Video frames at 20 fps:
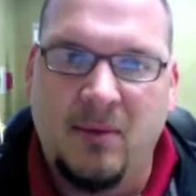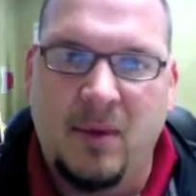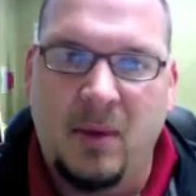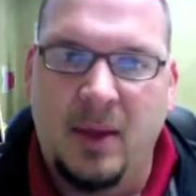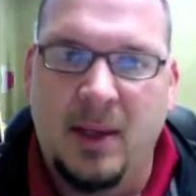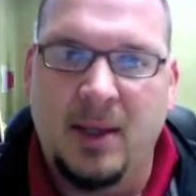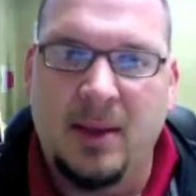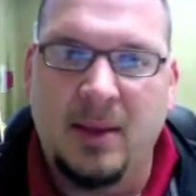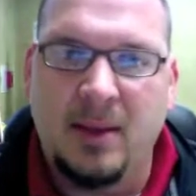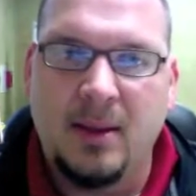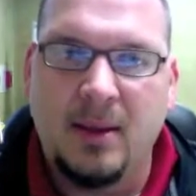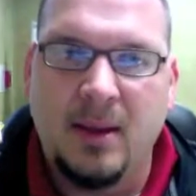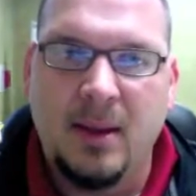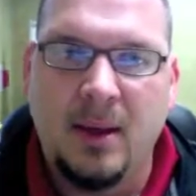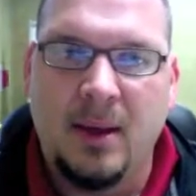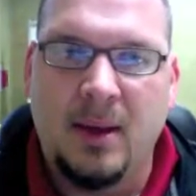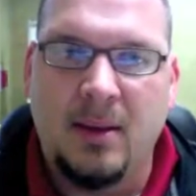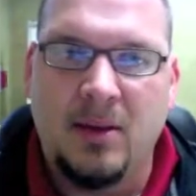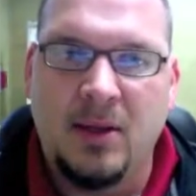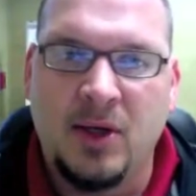what
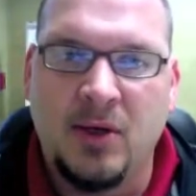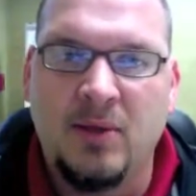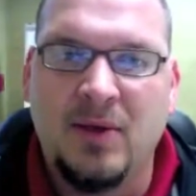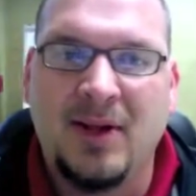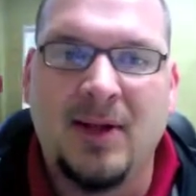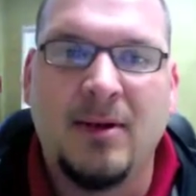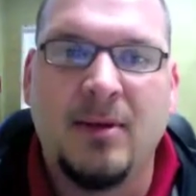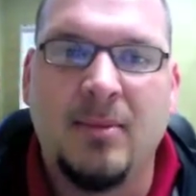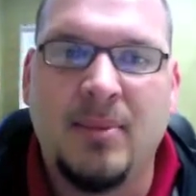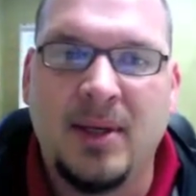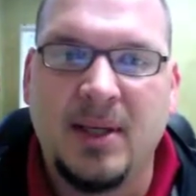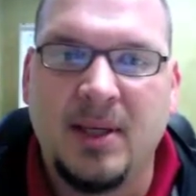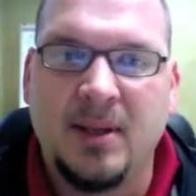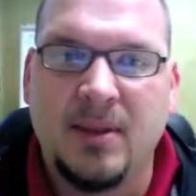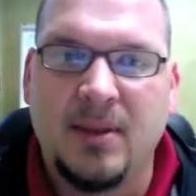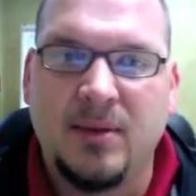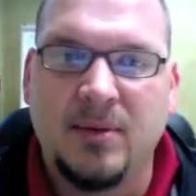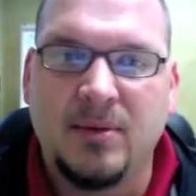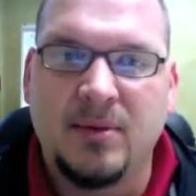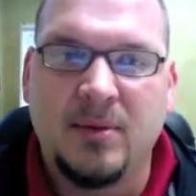you need to be in
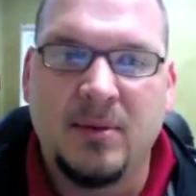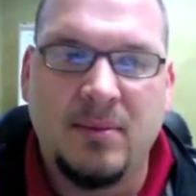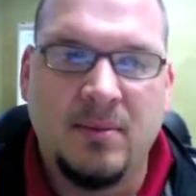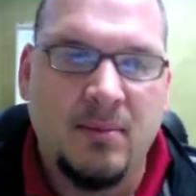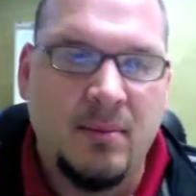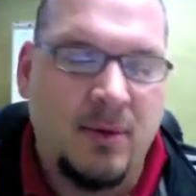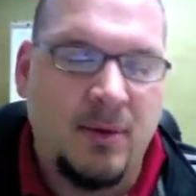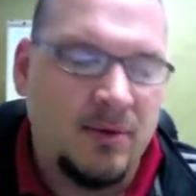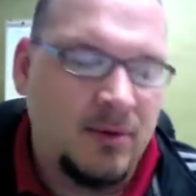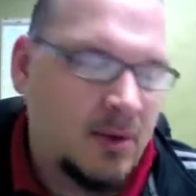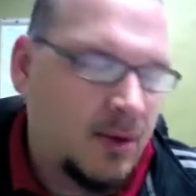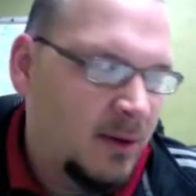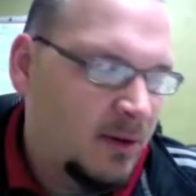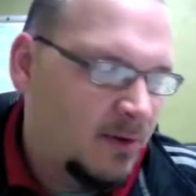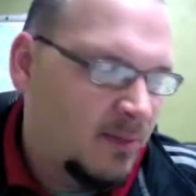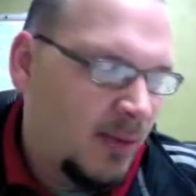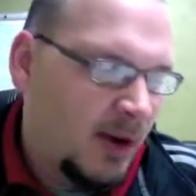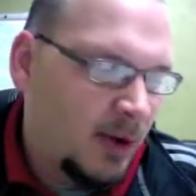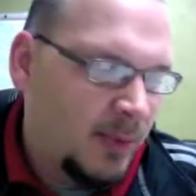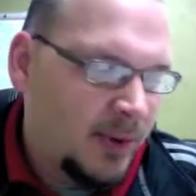those
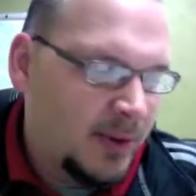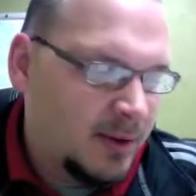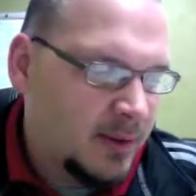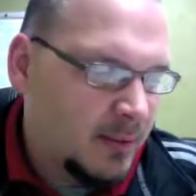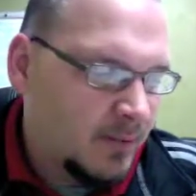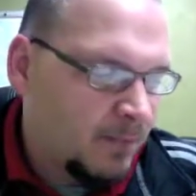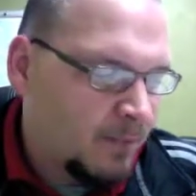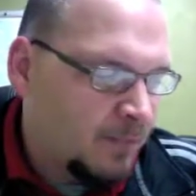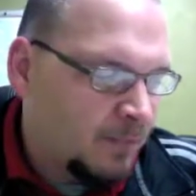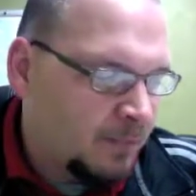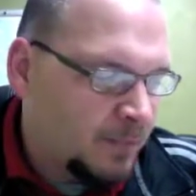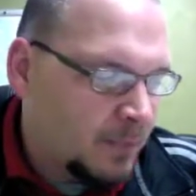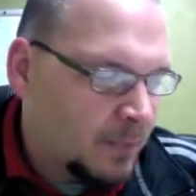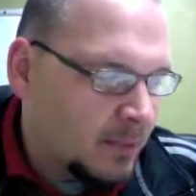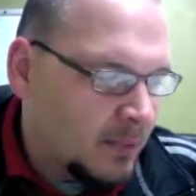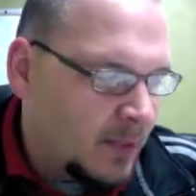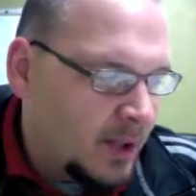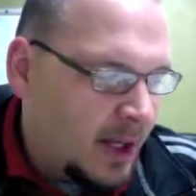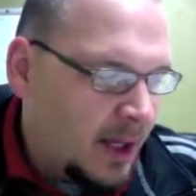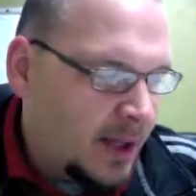moments.
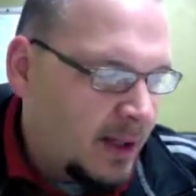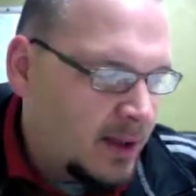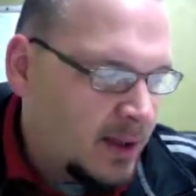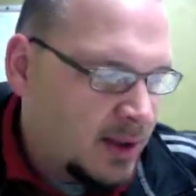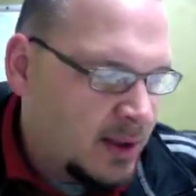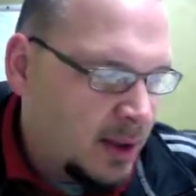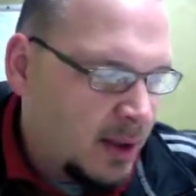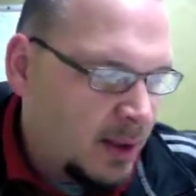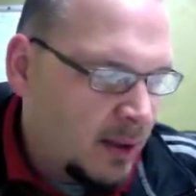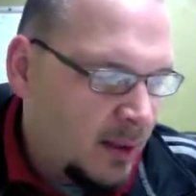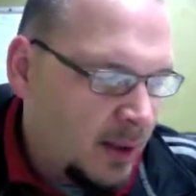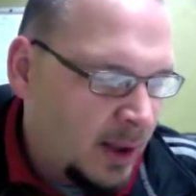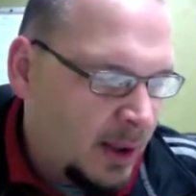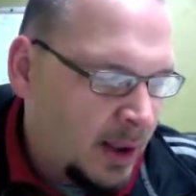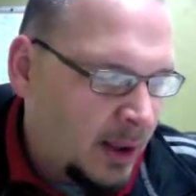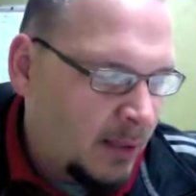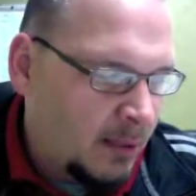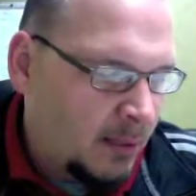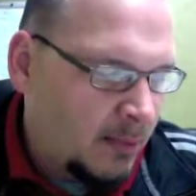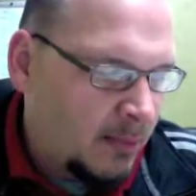And
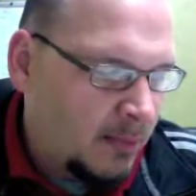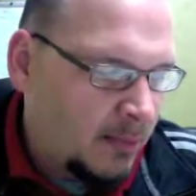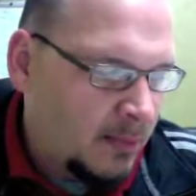so